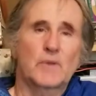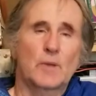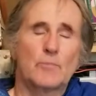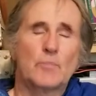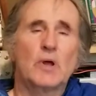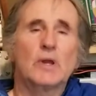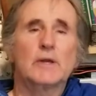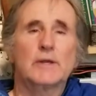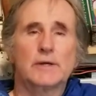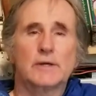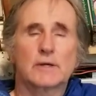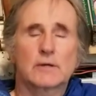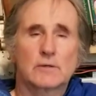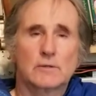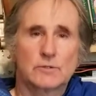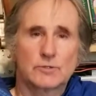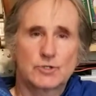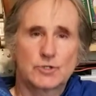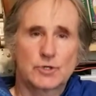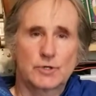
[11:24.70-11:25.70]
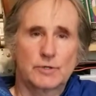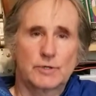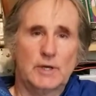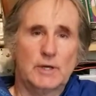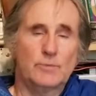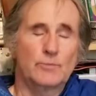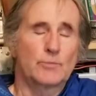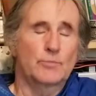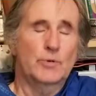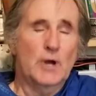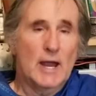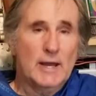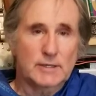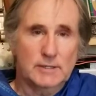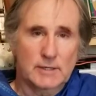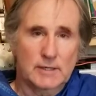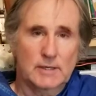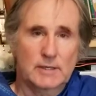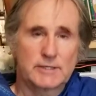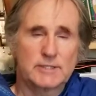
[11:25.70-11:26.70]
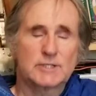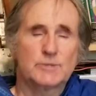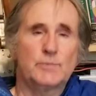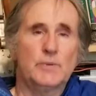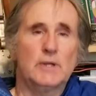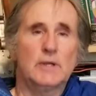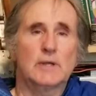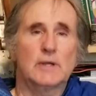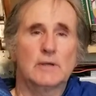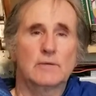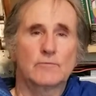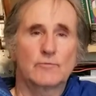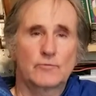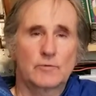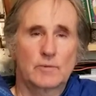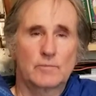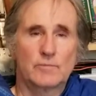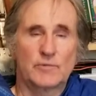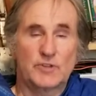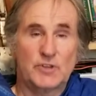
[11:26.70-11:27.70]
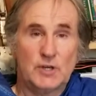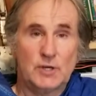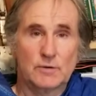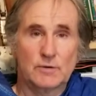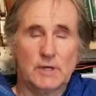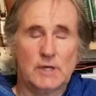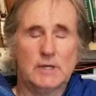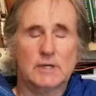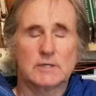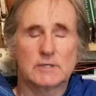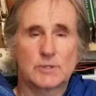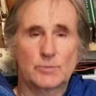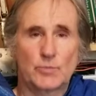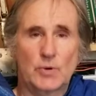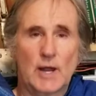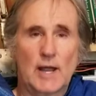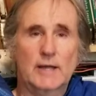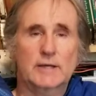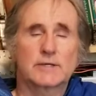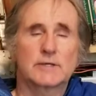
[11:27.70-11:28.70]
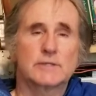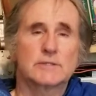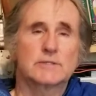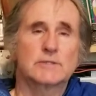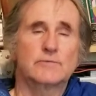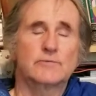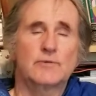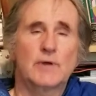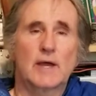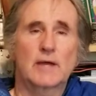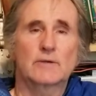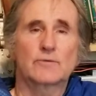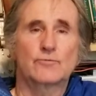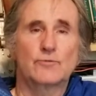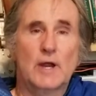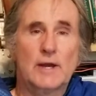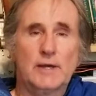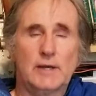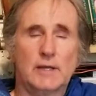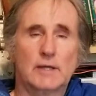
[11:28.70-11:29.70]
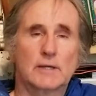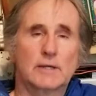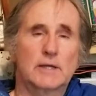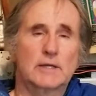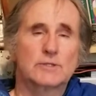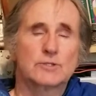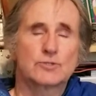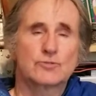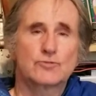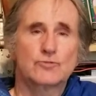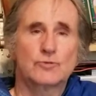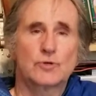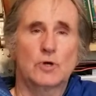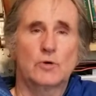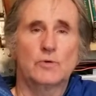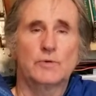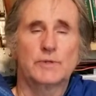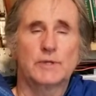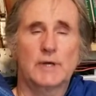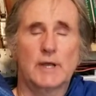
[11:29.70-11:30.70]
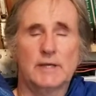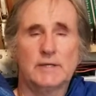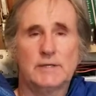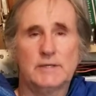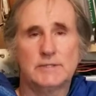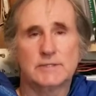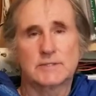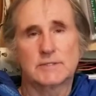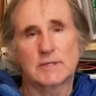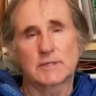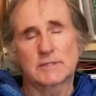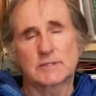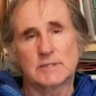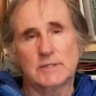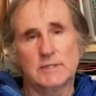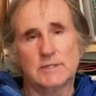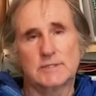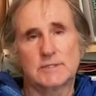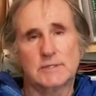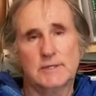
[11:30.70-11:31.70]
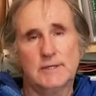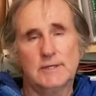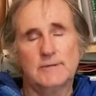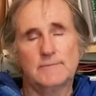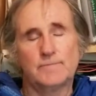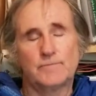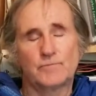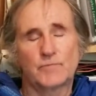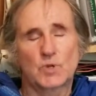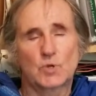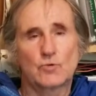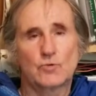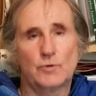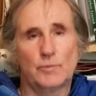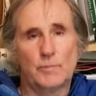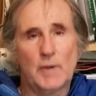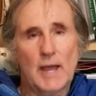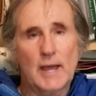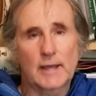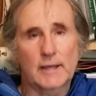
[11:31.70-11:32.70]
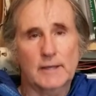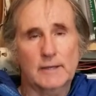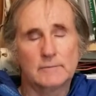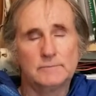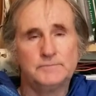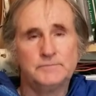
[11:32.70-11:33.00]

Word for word: political journey, practically speaking, from theory to practice, in fact, running against Trudeau in the 1960s in Quebec.